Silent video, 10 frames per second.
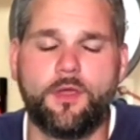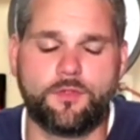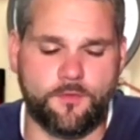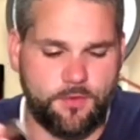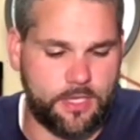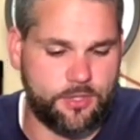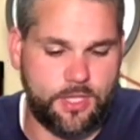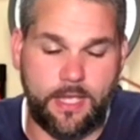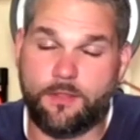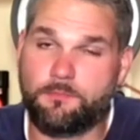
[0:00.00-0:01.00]
So if you get a
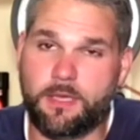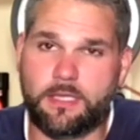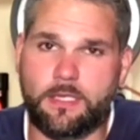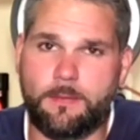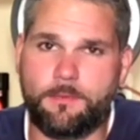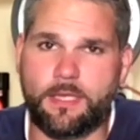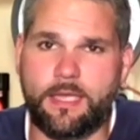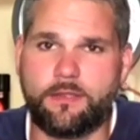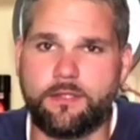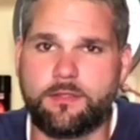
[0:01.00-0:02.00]
chance, pick it up.
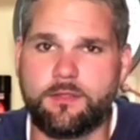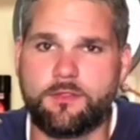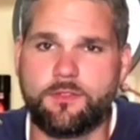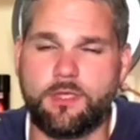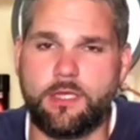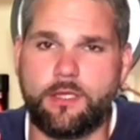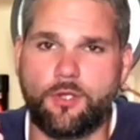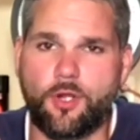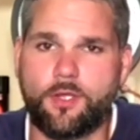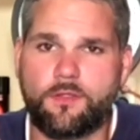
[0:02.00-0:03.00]
Again, this is the
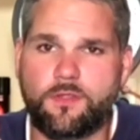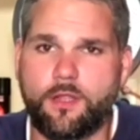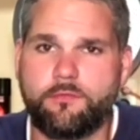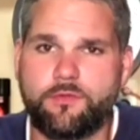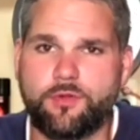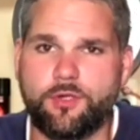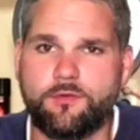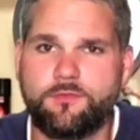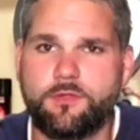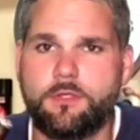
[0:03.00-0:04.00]
Gurkha Cellar
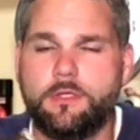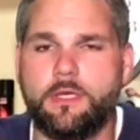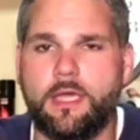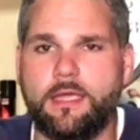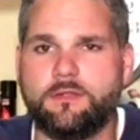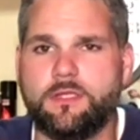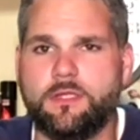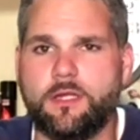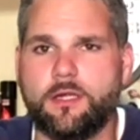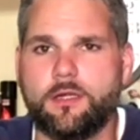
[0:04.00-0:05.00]
Reserve,
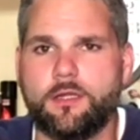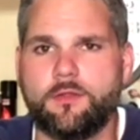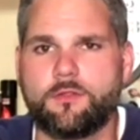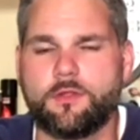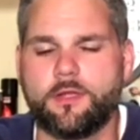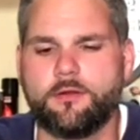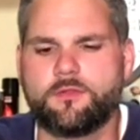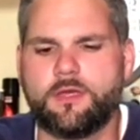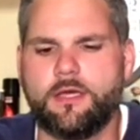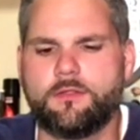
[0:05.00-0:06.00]
18-year in the Solera
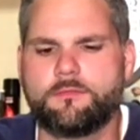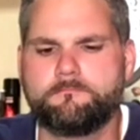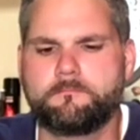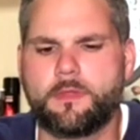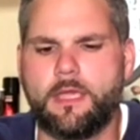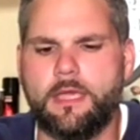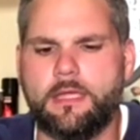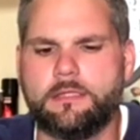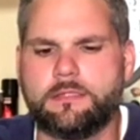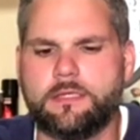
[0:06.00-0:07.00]
size,
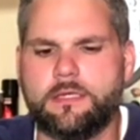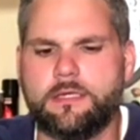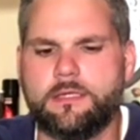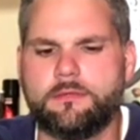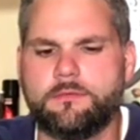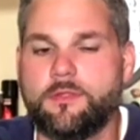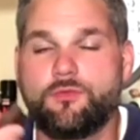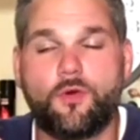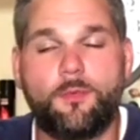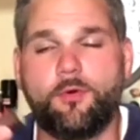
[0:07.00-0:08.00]
and
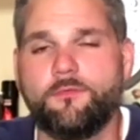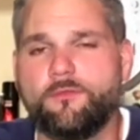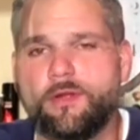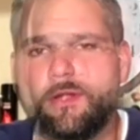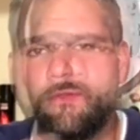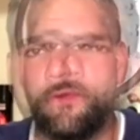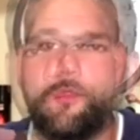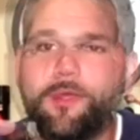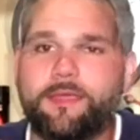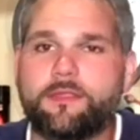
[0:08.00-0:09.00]
enjoyable, very enjoyable.
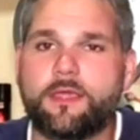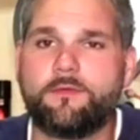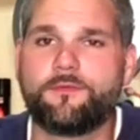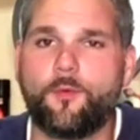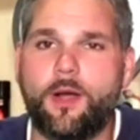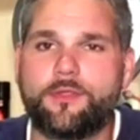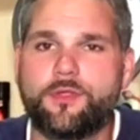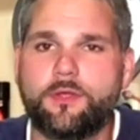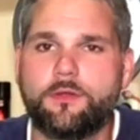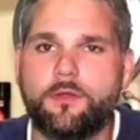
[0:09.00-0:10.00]
So thanks again for
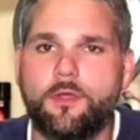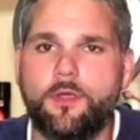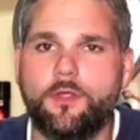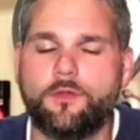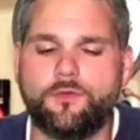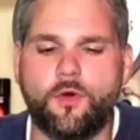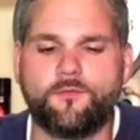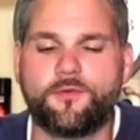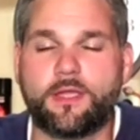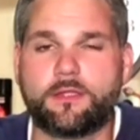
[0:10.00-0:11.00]
watching.
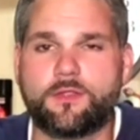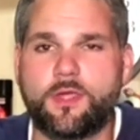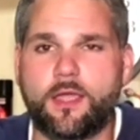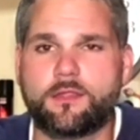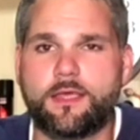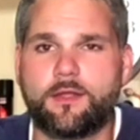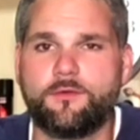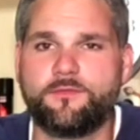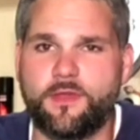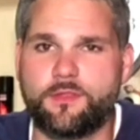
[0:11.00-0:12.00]
Don't forget to check us out
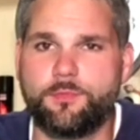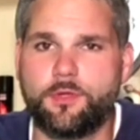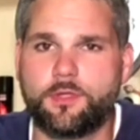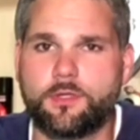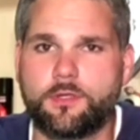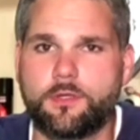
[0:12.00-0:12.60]
on Facebook.